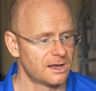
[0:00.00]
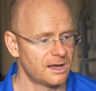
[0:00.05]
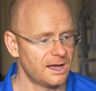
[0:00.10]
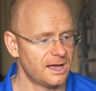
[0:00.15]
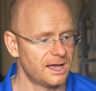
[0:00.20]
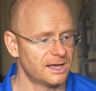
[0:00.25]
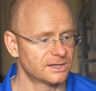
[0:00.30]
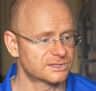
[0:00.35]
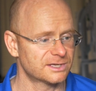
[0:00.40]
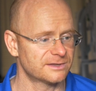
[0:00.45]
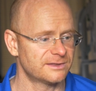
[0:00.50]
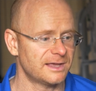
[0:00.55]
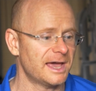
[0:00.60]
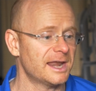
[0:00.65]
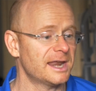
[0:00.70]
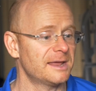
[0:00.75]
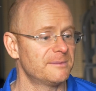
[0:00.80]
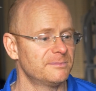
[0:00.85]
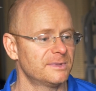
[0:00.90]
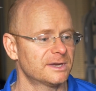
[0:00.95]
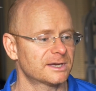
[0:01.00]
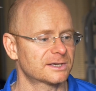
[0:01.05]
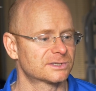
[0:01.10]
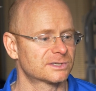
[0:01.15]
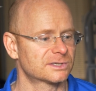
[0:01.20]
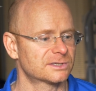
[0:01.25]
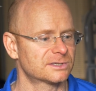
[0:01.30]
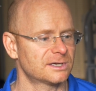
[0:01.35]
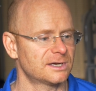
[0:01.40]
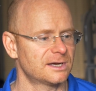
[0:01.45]
To that I
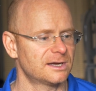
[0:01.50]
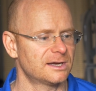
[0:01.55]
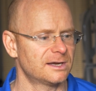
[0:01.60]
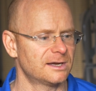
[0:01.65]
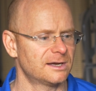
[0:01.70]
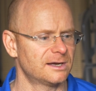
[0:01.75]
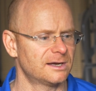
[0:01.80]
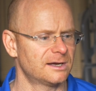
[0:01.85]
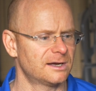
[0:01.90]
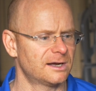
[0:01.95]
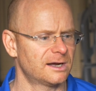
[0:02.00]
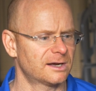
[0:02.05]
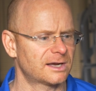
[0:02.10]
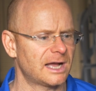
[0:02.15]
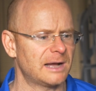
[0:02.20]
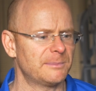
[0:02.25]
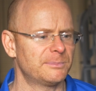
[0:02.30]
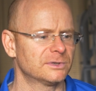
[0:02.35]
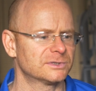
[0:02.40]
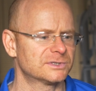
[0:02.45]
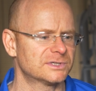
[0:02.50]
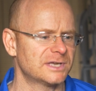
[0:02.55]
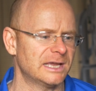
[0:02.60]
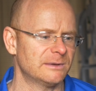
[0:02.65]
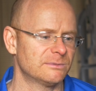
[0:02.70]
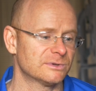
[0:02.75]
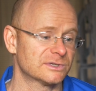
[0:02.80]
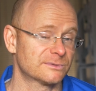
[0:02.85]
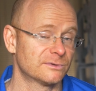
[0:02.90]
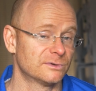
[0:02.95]
mixed a couple of
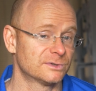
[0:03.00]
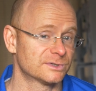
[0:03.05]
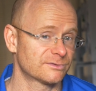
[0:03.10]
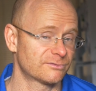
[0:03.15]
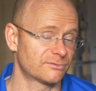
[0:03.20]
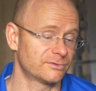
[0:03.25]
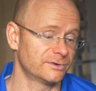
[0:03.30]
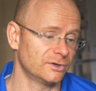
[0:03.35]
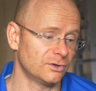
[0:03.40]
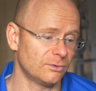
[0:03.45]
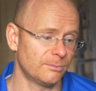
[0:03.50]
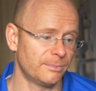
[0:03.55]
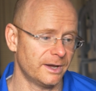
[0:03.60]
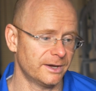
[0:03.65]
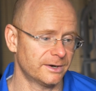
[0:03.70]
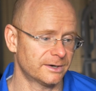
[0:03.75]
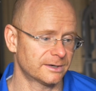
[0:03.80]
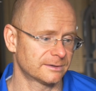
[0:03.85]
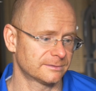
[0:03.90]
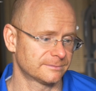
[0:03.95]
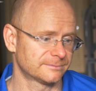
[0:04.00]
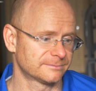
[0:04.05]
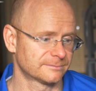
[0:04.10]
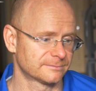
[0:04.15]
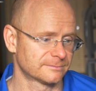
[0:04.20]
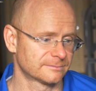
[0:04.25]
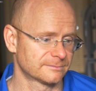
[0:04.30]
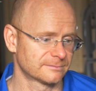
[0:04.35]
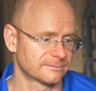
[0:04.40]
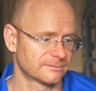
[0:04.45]
tablespoons of real butter.
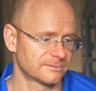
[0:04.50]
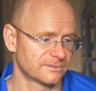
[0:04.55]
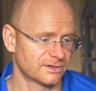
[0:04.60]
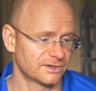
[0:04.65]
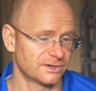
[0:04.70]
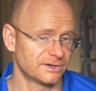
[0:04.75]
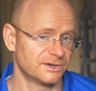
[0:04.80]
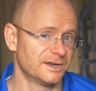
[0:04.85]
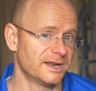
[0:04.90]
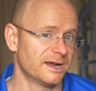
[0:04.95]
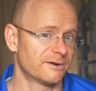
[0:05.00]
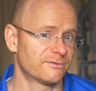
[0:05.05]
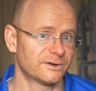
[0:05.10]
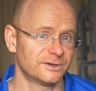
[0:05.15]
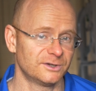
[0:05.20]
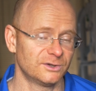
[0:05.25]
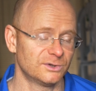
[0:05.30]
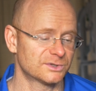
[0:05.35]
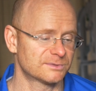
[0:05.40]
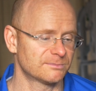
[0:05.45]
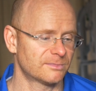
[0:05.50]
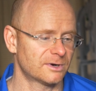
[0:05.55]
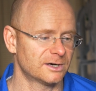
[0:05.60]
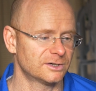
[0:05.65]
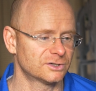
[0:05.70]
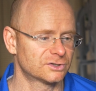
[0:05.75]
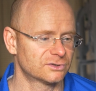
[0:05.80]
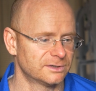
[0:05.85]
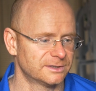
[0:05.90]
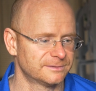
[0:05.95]
Never use
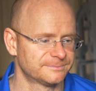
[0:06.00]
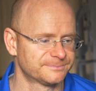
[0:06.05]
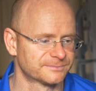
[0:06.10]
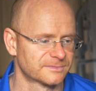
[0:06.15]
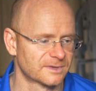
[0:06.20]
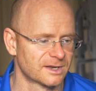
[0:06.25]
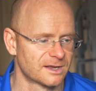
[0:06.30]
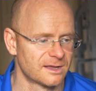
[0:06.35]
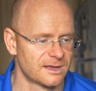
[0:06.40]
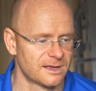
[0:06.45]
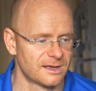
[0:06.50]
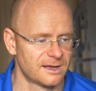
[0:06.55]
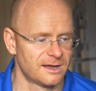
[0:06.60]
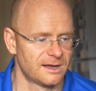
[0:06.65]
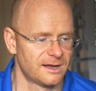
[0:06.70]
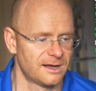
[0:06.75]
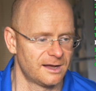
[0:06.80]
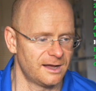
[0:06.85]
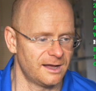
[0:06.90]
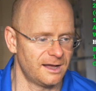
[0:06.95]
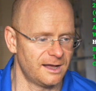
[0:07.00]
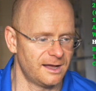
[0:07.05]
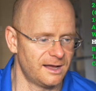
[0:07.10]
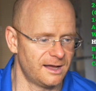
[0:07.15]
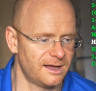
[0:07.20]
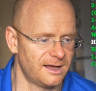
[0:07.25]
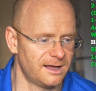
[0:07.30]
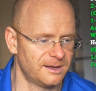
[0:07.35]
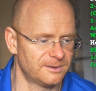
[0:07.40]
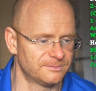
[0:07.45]
margarine.
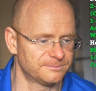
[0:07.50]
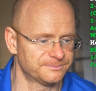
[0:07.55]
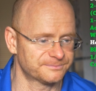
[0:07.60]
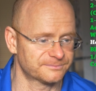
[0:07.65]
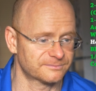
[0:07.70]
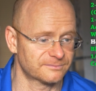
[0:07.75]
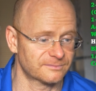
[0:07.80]
Could